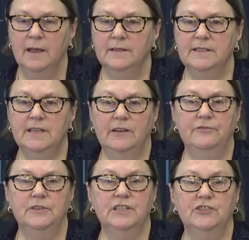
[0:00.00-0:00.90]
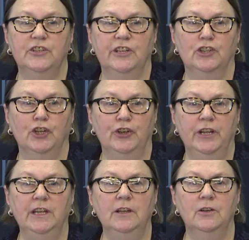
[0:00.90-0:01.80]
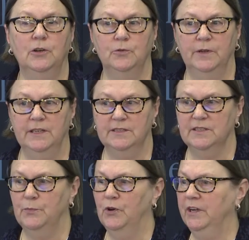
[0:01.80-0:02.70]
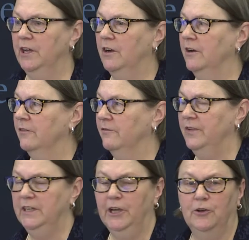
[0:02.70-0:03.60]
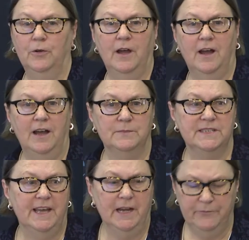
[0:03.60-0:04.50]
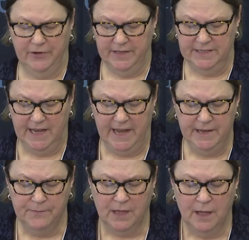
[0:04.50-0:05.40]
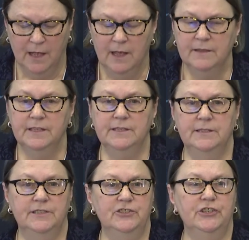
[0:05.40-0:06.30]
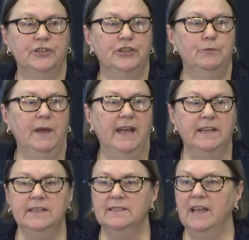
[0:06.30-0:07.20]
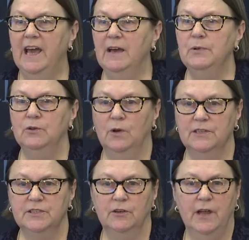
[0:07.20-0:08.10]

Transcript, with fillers: The Center for Teaching and Learning, who is supporting our video um, setup for the day. The Digital Humanities Lab, who also